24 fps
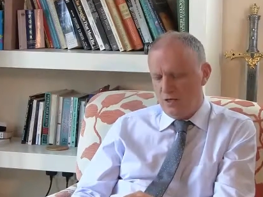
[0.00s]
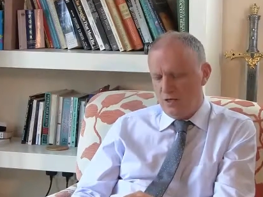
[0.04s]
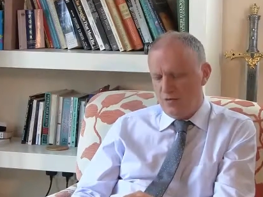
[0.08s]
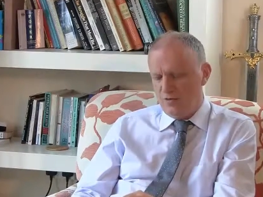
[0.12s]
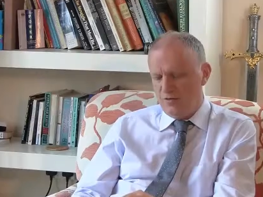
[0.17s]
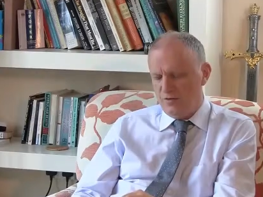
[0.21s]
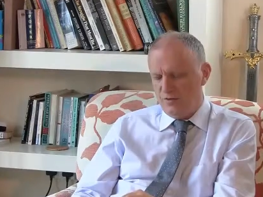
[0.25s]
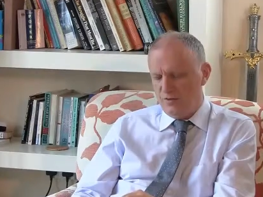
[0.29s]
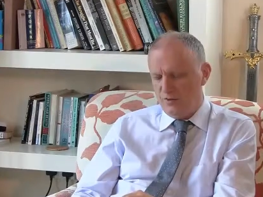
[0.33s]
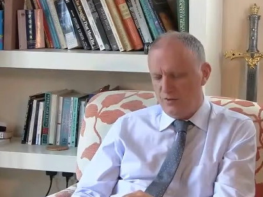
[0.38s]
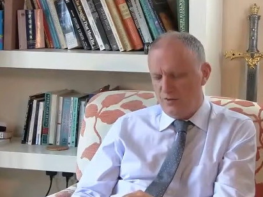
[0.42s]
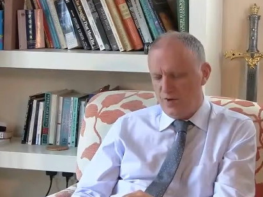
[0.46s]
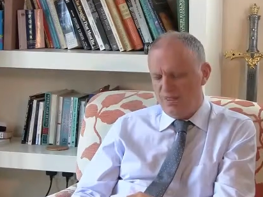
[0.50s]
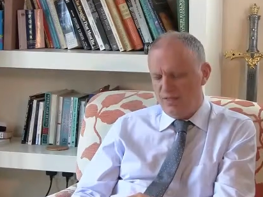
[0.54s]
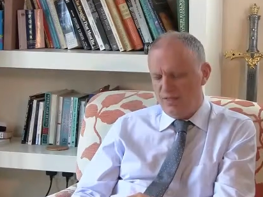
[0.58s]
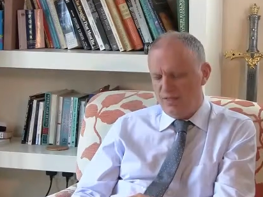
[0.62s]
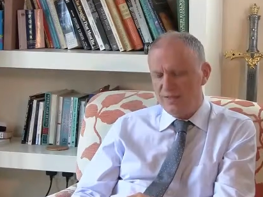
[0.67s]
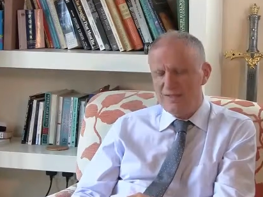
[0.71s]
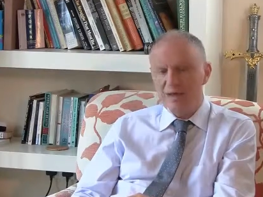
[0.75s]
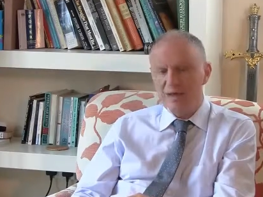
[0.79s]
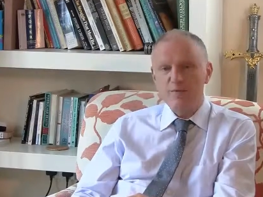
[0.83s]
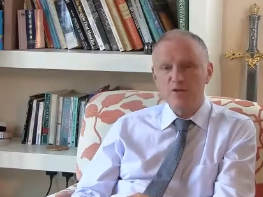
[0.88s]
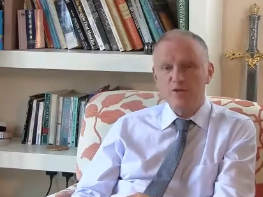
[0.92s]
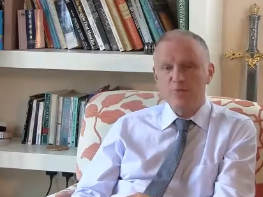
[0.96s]
the
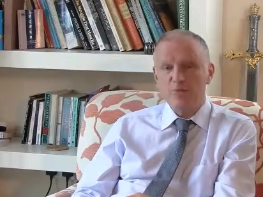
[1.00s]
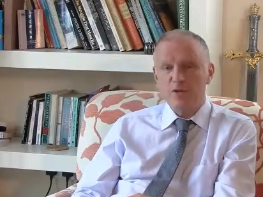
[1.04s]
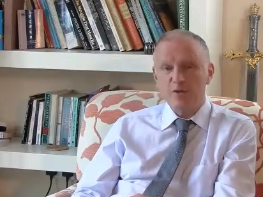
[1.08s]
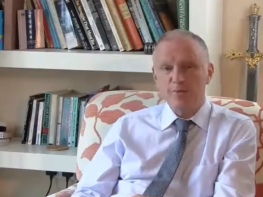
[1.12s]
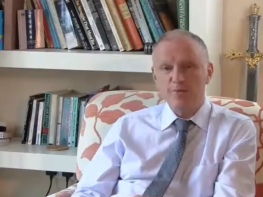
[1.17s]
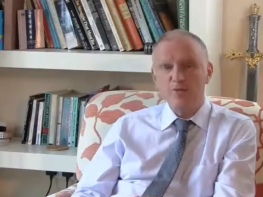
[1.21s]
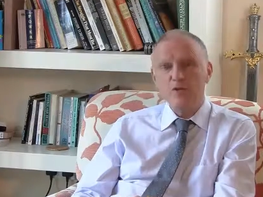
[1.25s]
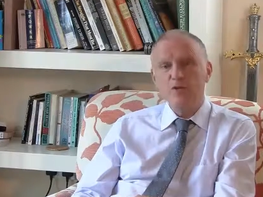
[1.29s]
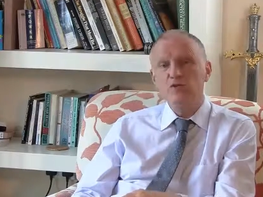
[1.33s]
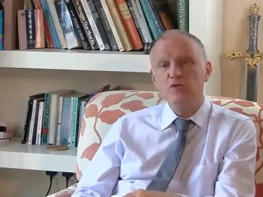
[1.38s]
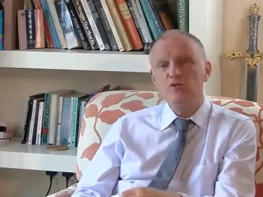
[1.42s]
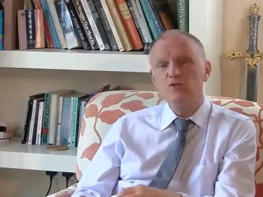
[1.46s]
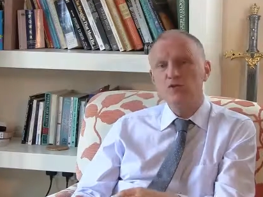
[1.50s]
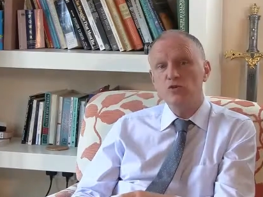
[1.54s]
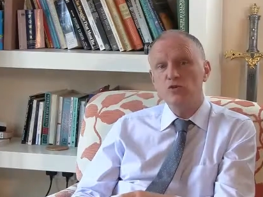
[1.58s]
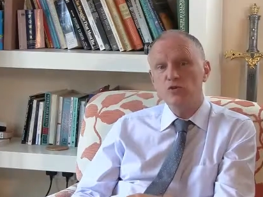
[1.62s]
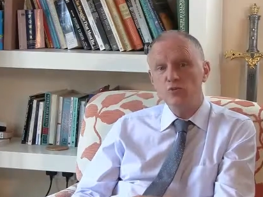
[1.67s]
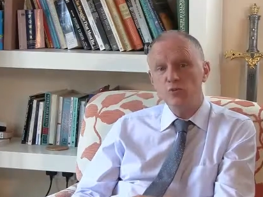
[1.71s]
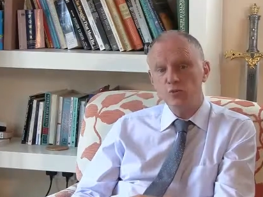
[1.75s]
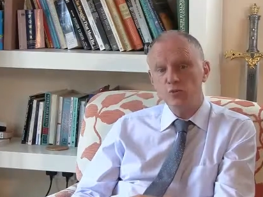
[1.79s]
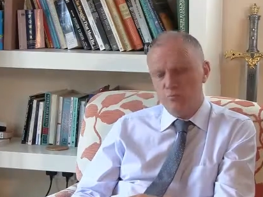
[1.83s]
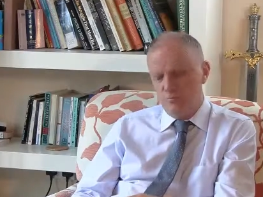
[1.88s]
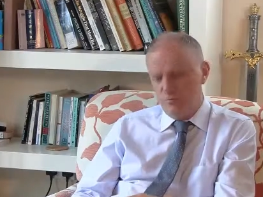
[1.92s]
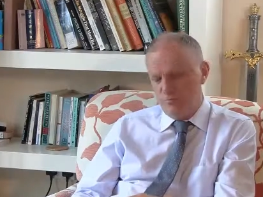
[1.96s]
way they damage people, there are
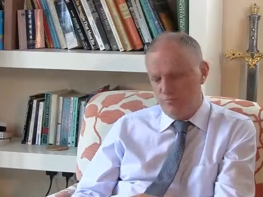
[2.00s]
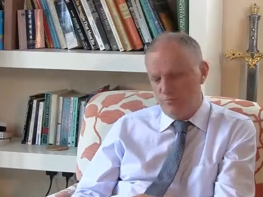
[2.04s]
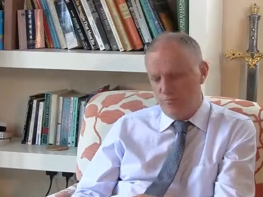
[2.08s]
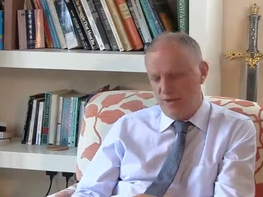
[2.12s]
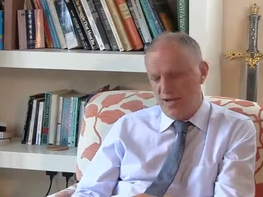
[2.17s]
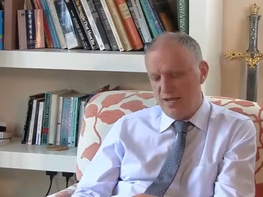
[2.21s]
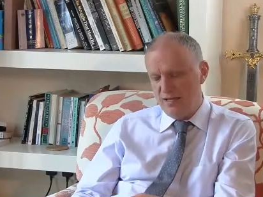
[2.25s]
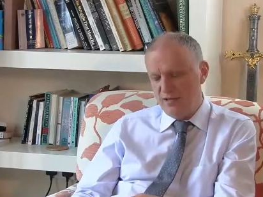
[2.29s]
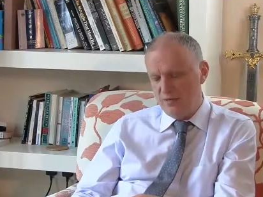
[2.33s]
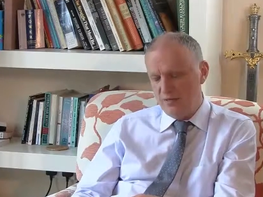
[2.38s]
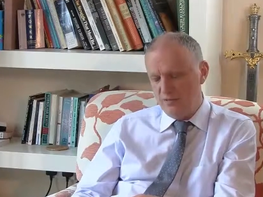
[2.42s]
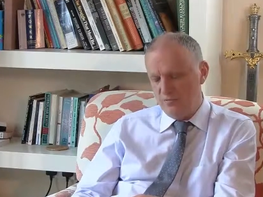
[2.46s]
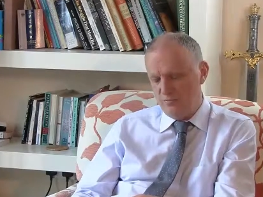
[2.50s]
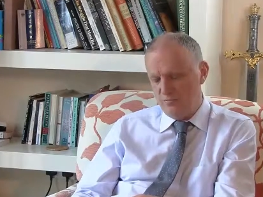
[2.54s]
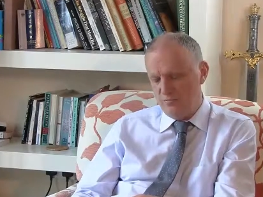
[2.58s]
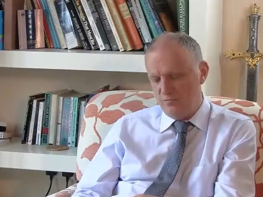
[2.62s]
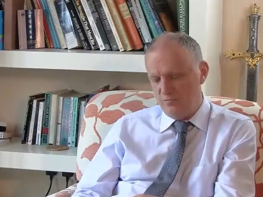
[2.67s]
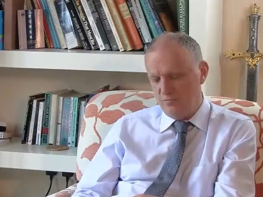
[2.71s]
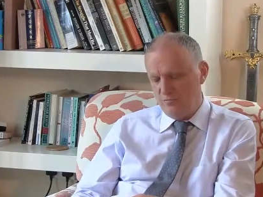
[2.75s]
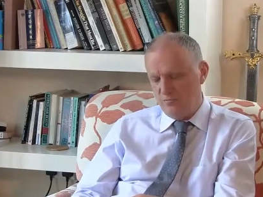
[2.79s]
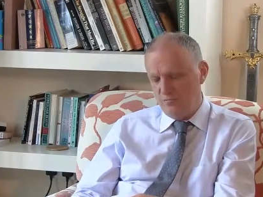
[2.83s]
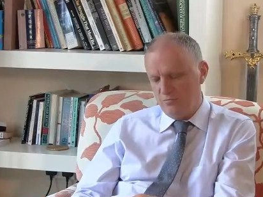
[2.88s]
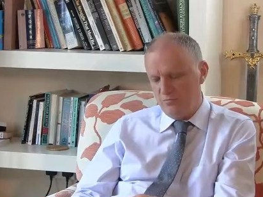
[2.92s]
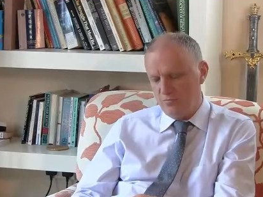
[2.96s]
two main
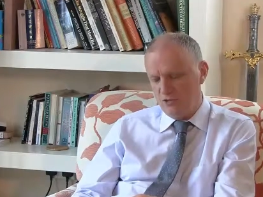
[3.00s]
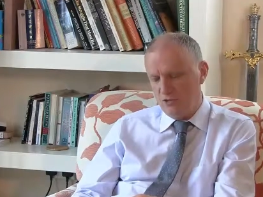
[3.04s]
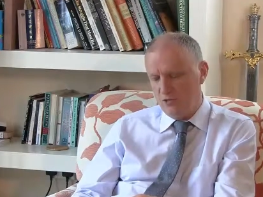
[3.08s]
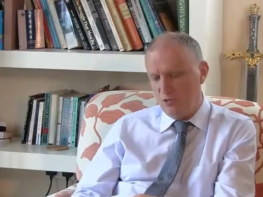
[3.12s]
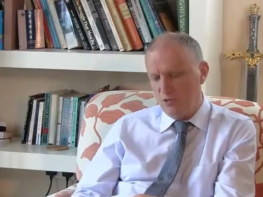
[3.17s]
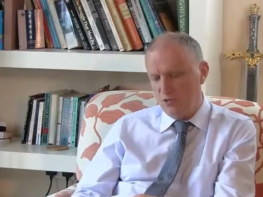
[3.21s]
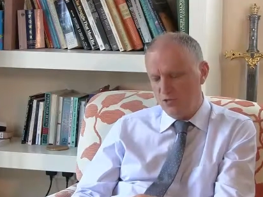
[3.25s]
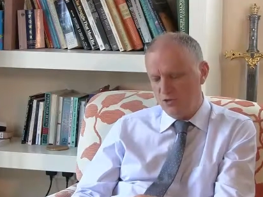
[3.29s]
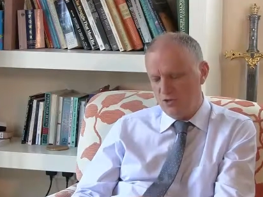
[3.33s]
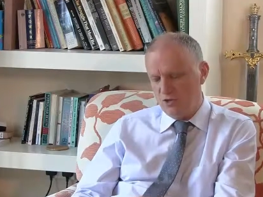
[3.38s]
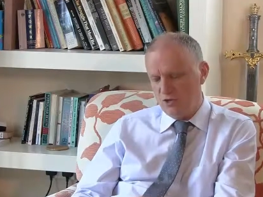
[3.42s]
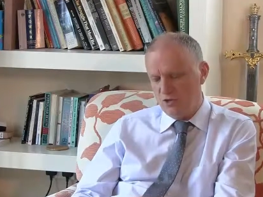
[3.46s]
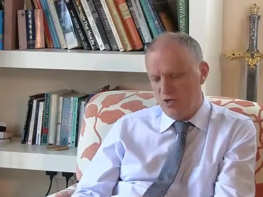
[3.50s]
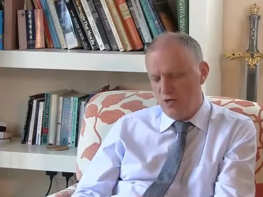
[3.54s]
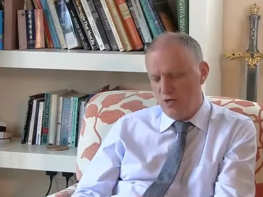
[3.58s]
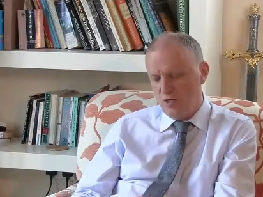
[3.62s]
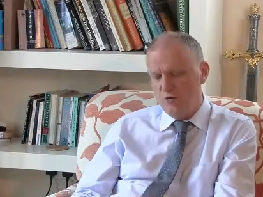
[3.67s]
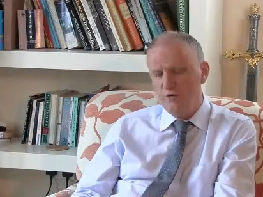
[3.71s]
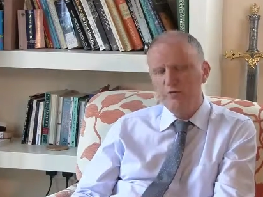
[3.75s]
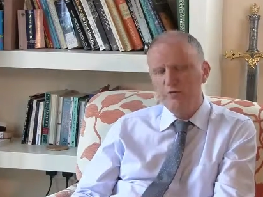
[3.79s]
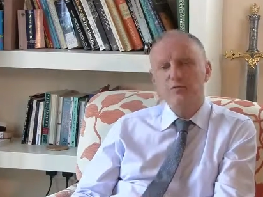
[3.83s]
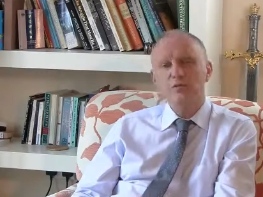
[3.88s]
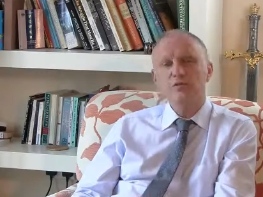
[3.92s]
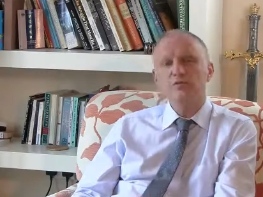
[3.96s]

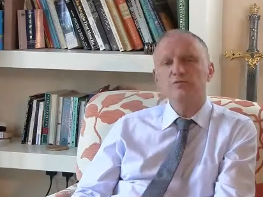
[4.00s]
causes.